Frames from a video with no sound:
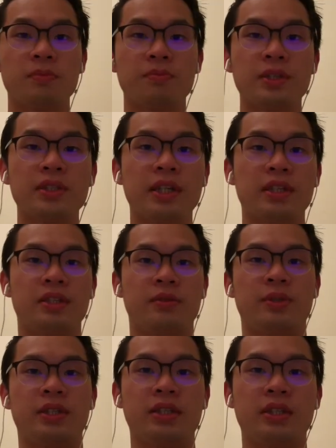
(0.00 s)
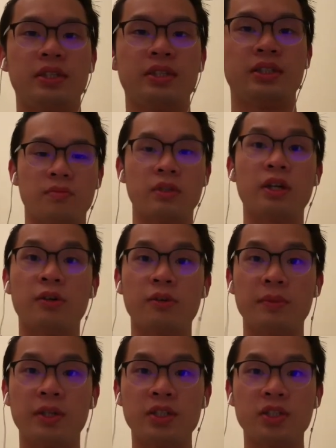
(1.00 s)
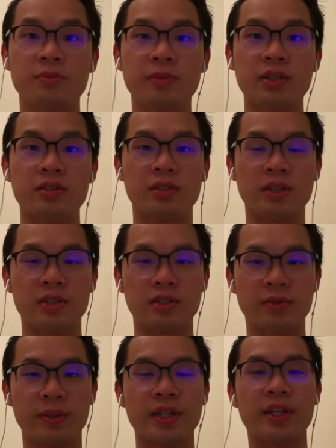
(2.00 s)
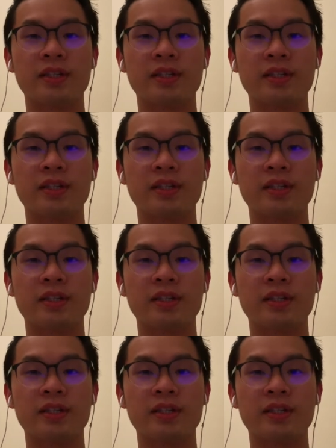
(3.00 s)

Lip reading: But then I realized our managers based on historic